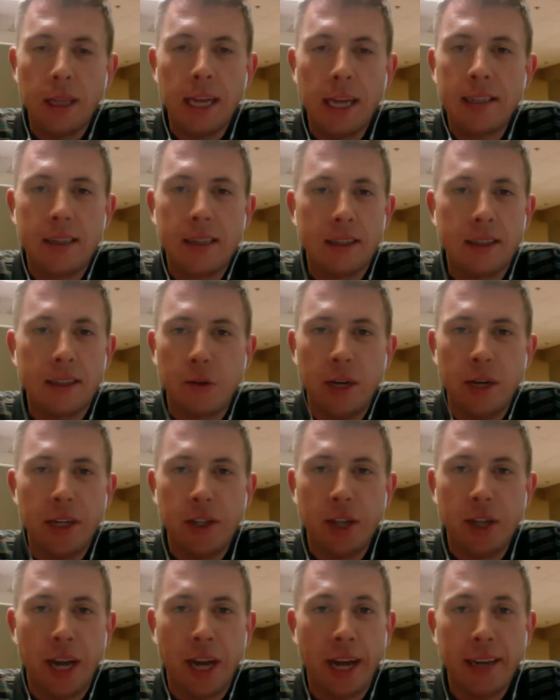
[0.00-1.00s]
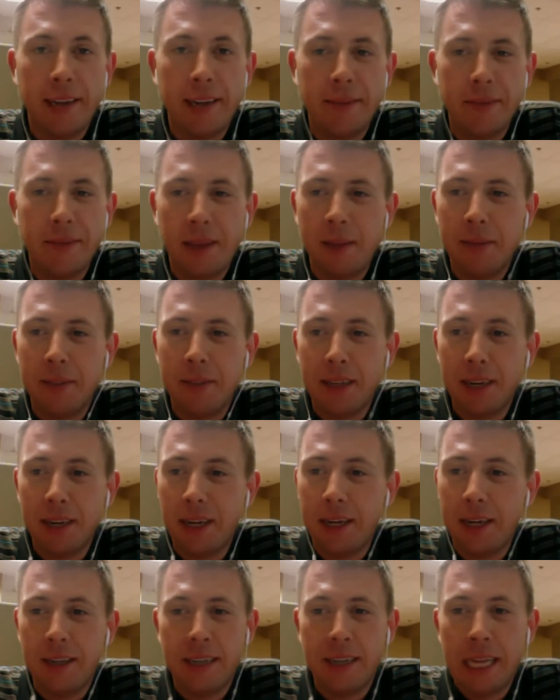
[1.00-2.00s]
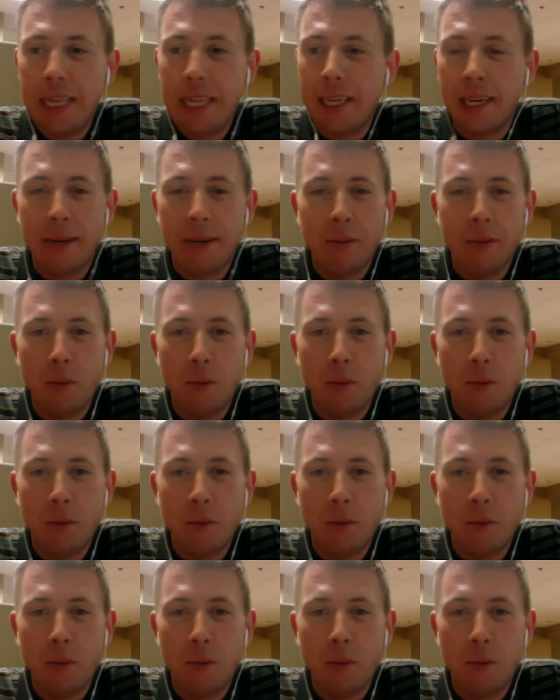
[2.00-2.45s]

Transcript: doesn't read chat. I'm sitting here telling him what